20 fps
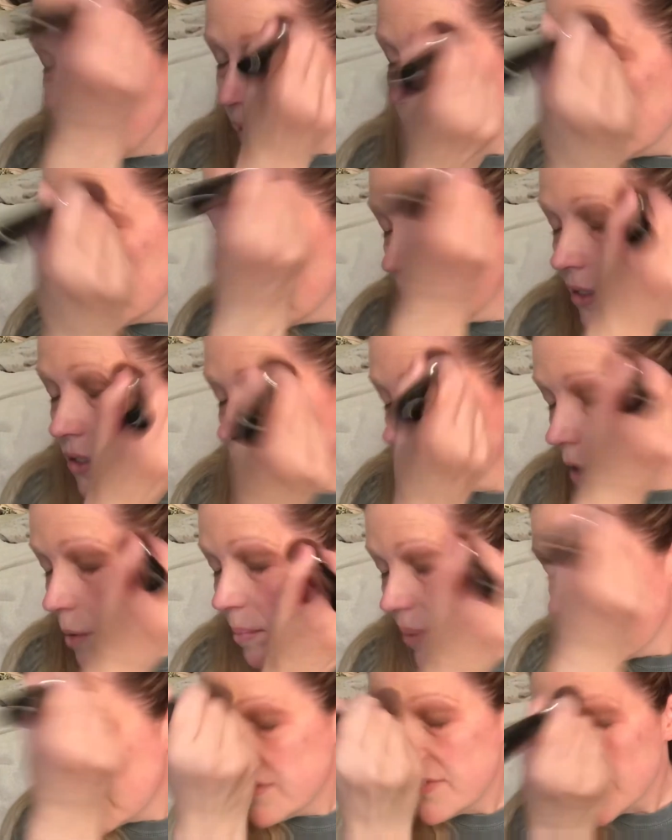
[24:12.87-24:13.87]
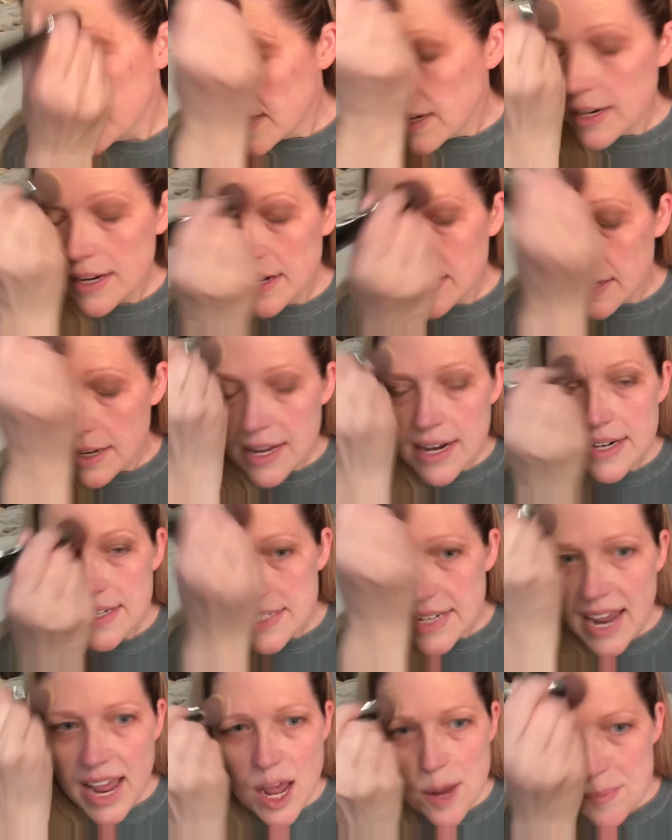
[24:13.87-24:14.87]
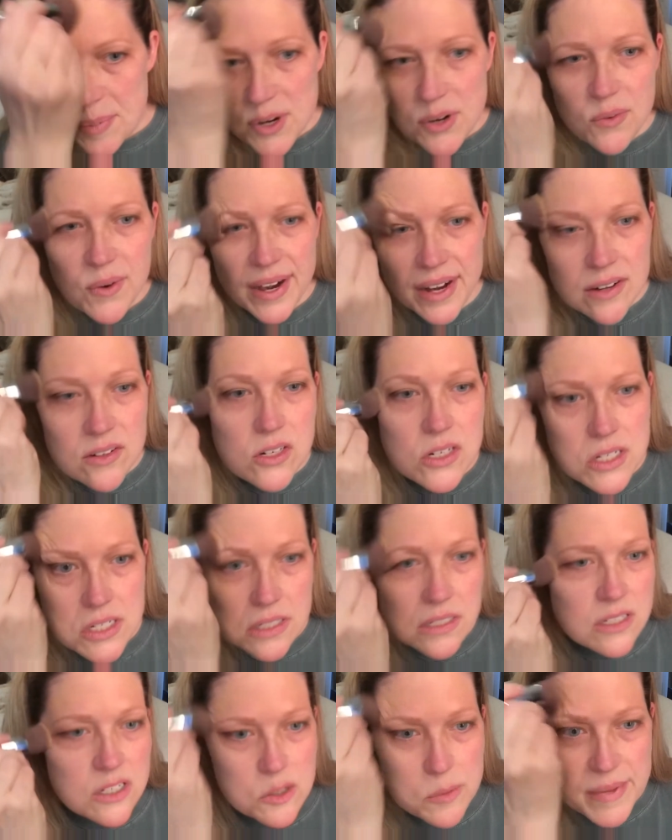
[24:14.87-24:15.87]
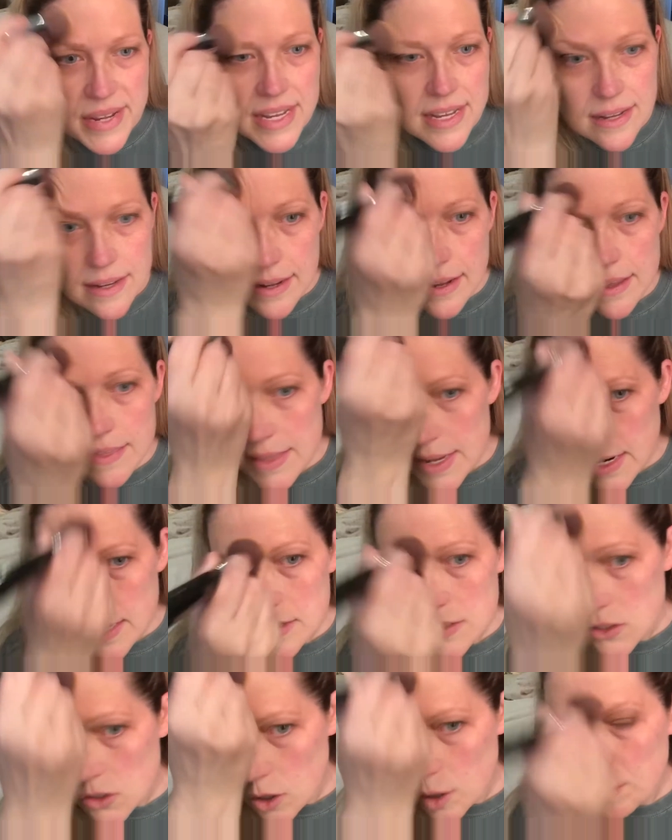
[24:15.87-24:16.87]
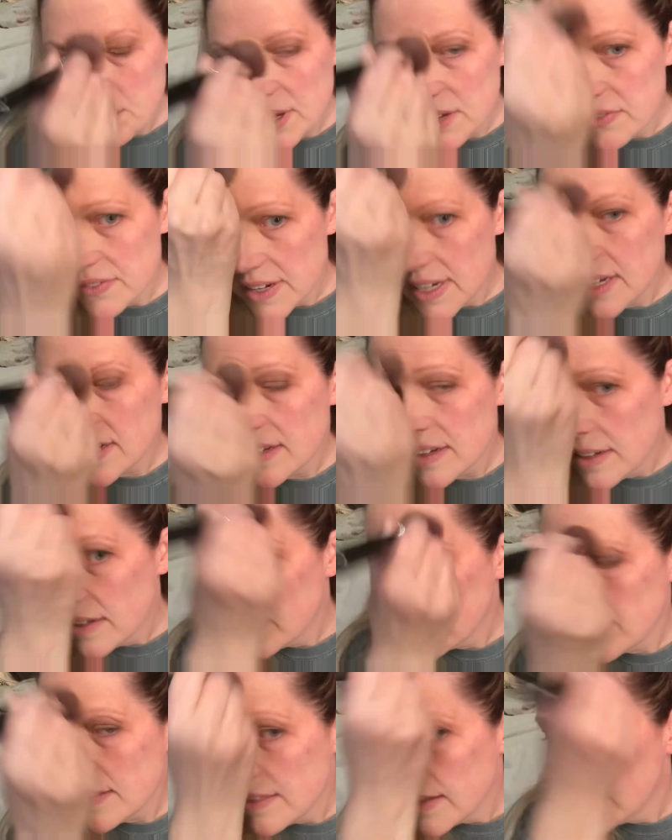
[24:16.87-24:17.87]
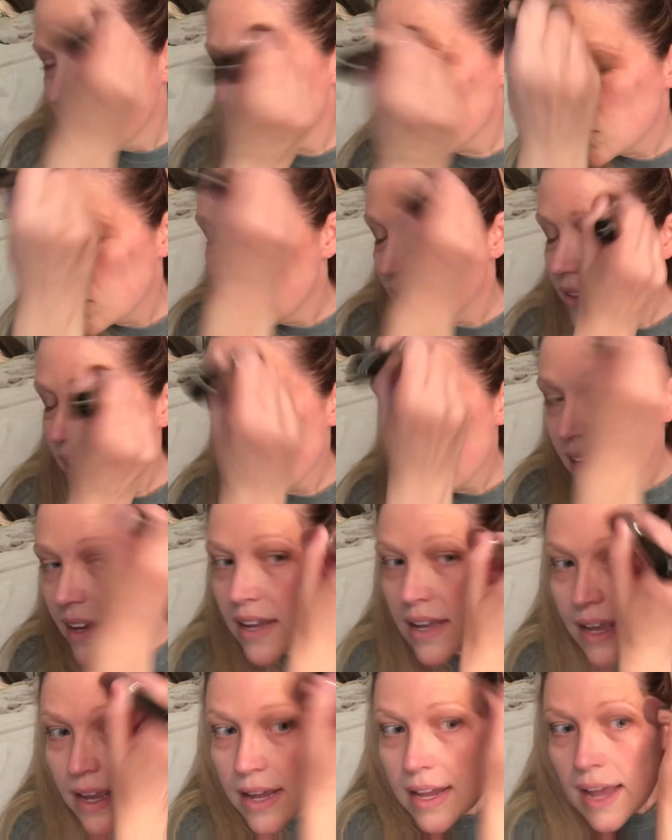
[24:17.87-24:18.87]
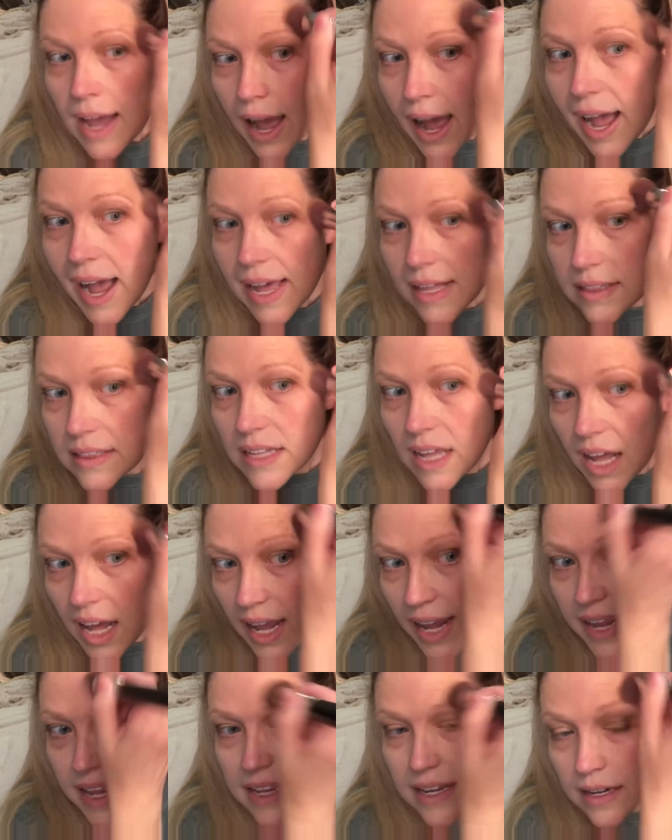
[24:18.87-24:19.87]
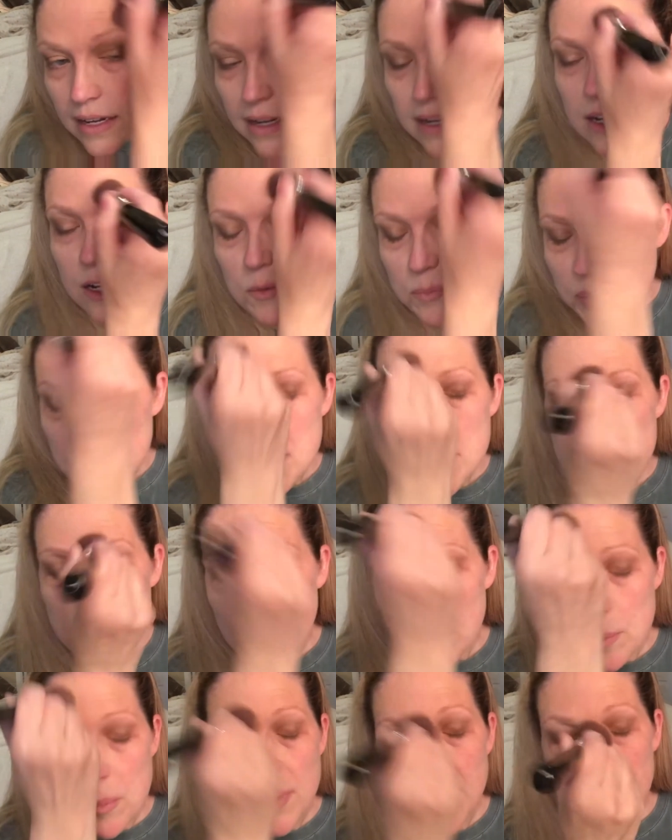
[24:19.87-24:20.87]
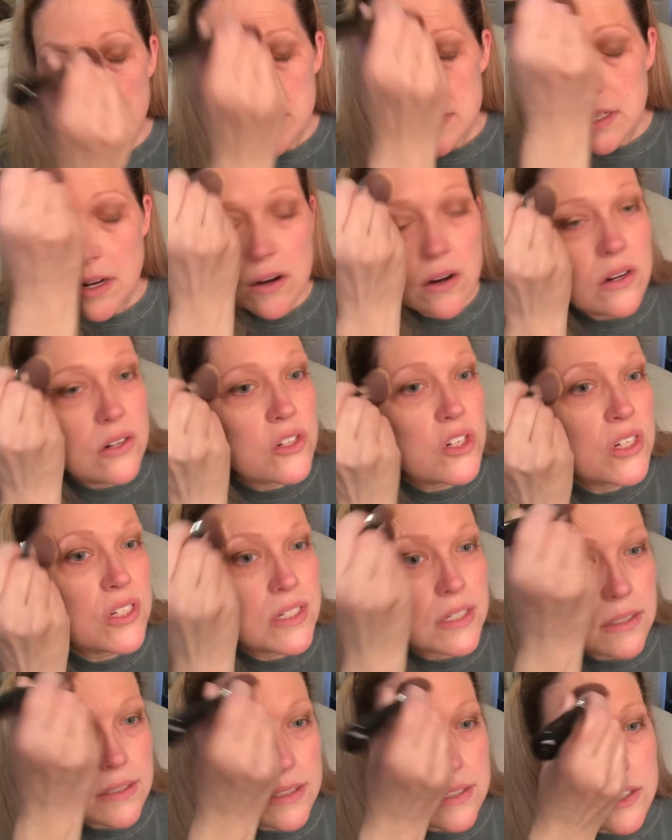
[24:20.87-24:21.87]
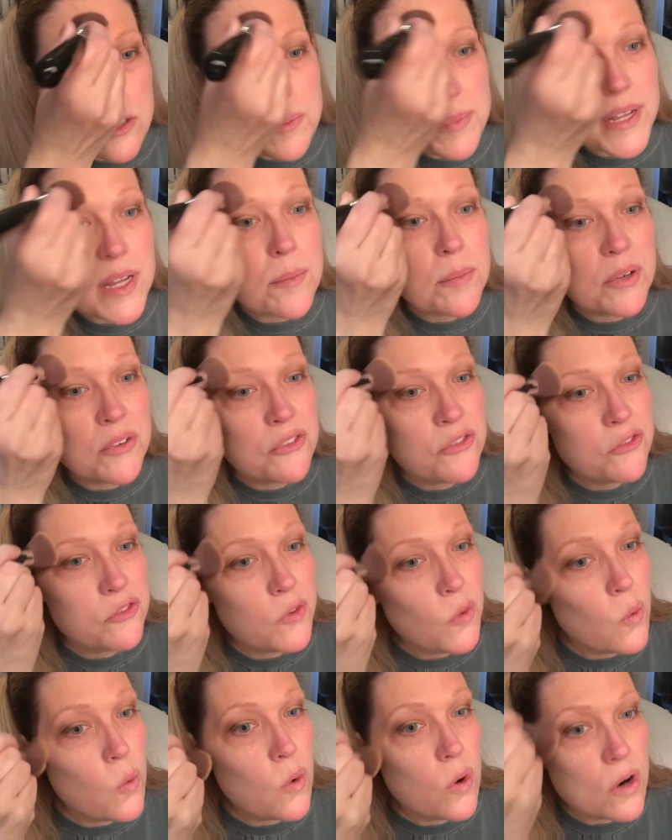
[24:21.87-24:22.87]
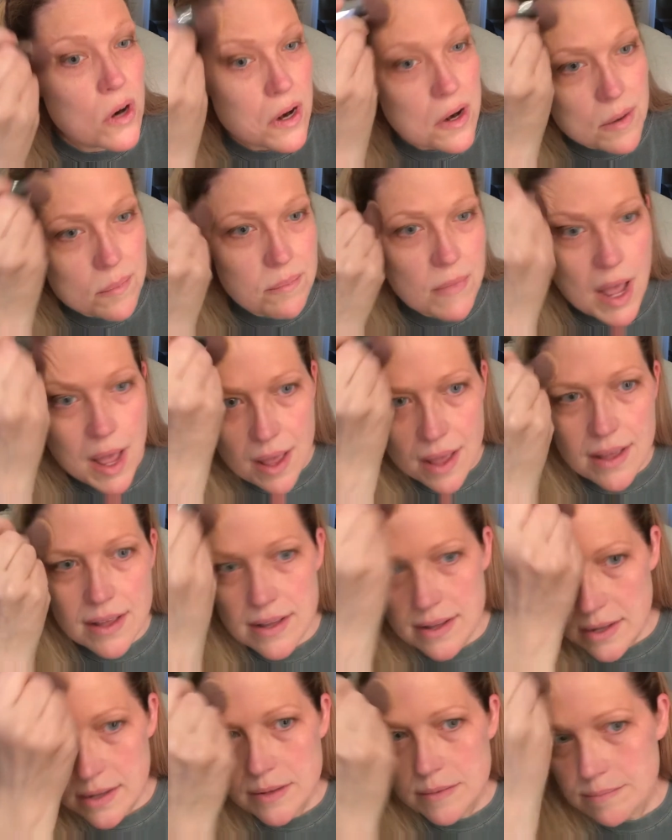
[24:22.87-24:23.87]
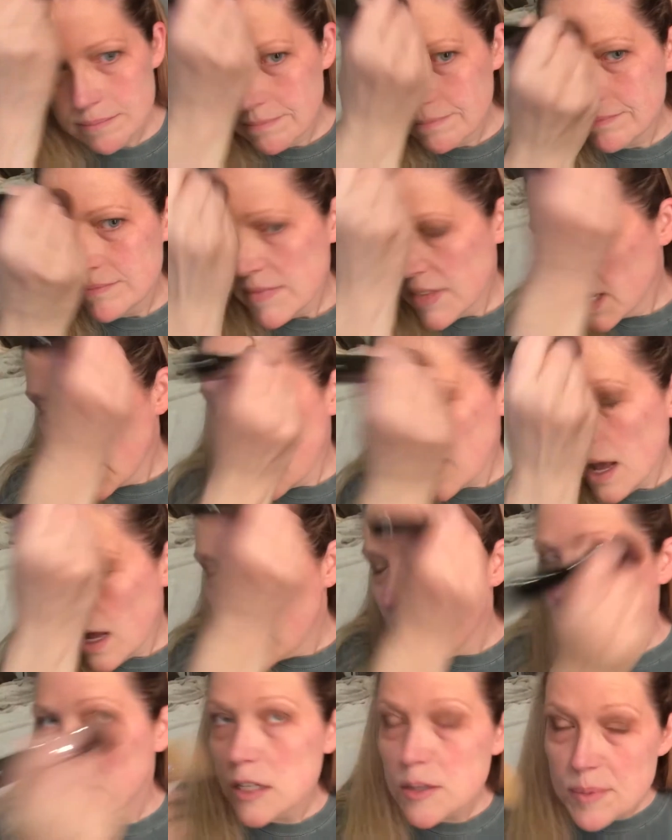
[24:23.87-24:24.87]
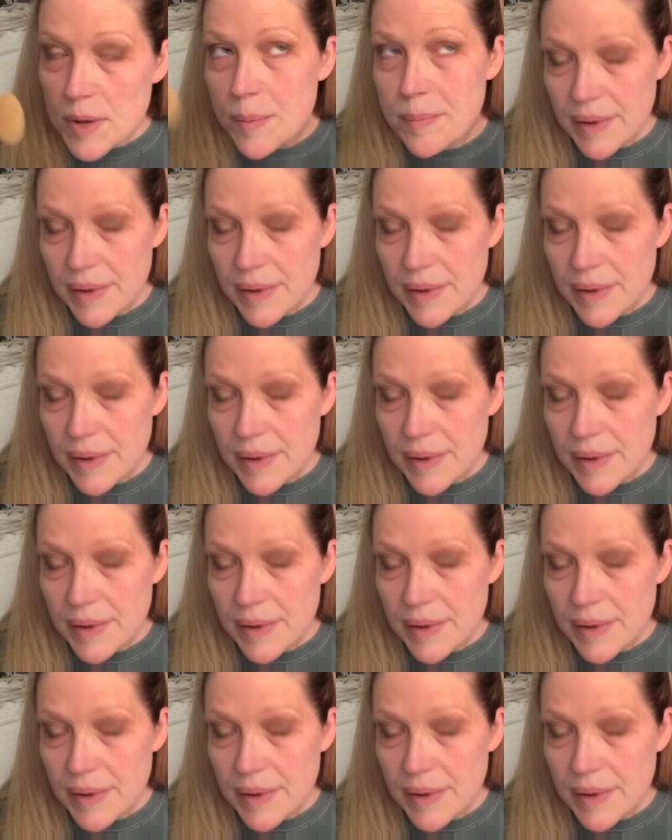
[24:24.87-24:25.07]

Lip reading: and then I start buffing it in. I kind of tap it around just a little bit, and then I start buffing it and that sort of thing. I like putting my brows on just a little bit before my, a little bit